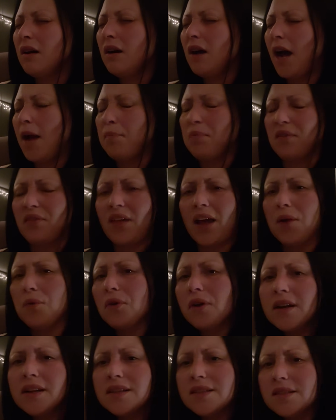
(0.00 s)

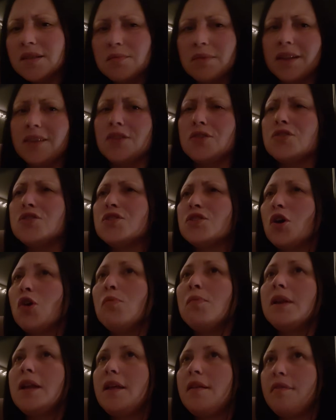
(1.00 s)
hyperthyroidism. Like there's so
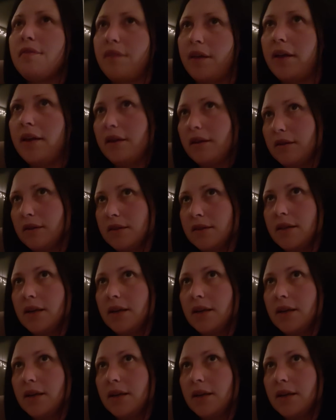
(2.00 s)
many things